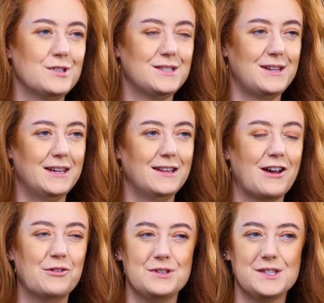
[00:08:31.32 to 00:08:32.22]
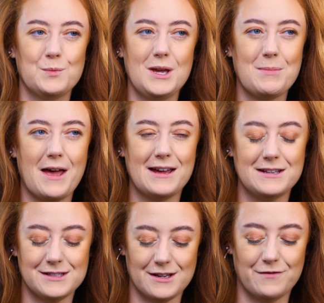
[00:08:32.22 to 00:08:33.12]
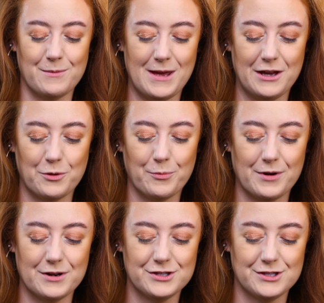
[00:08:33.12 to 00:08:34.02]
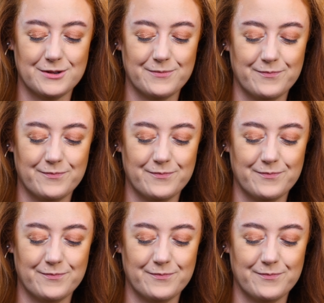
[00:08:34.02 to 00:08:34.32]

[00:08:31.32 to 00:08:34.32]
we're just taking that on the sweeper end of the makeup brush.